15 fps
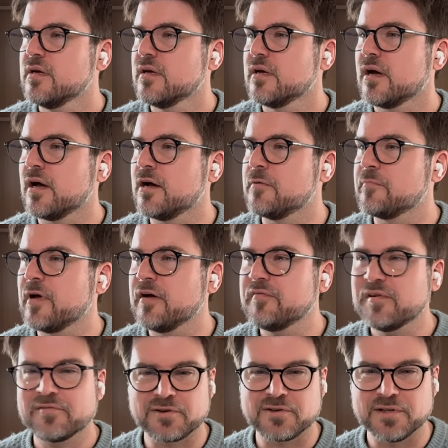I've
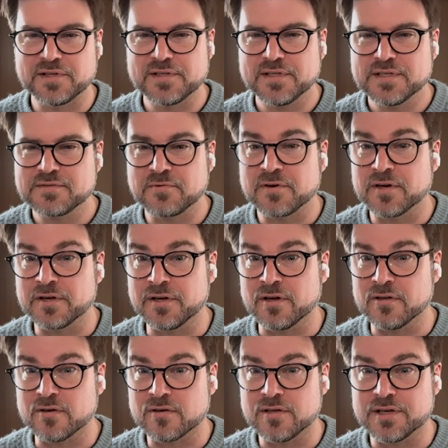never clicked this. We're going to
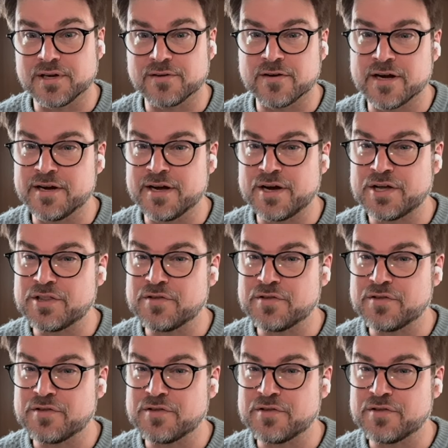YOLO click it right now in the